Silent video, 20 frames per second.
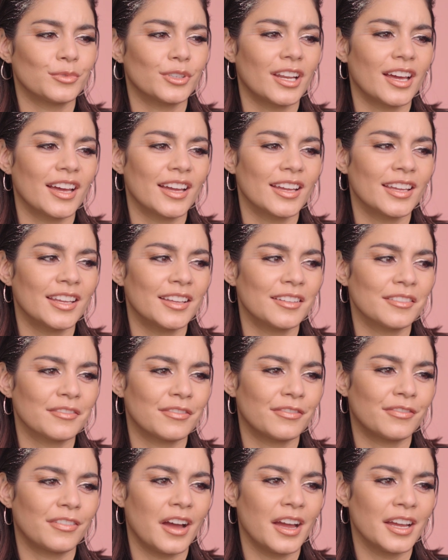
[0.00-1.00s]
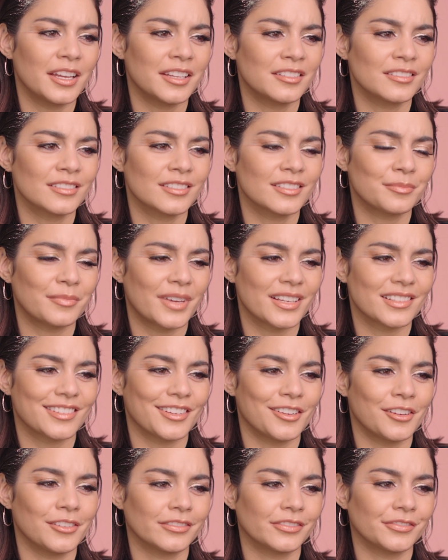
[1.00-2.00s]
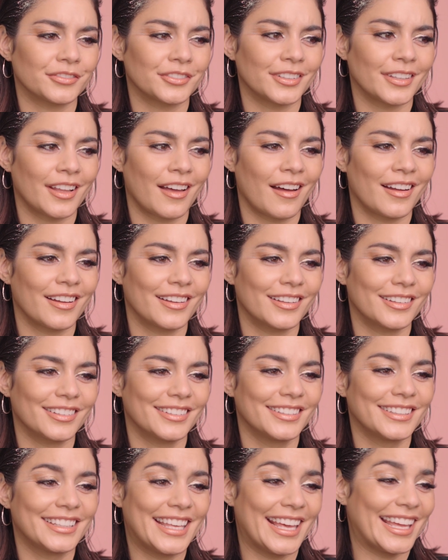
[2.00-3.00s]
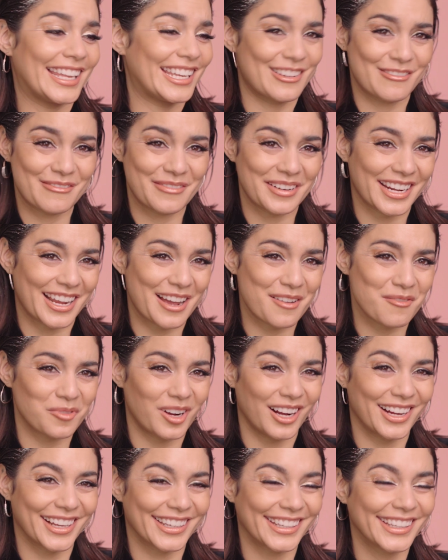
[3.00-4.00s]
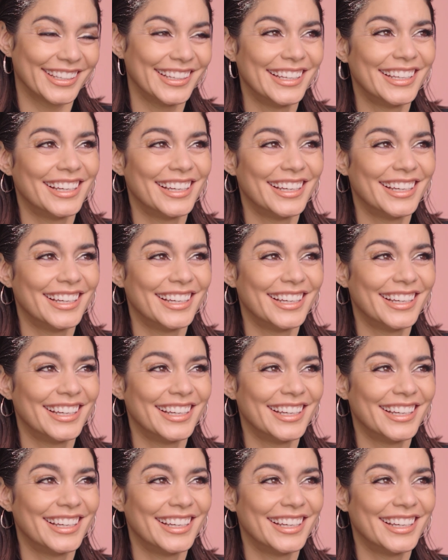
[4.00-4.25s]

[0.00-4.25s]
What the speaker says: When I find myself not getting what I want,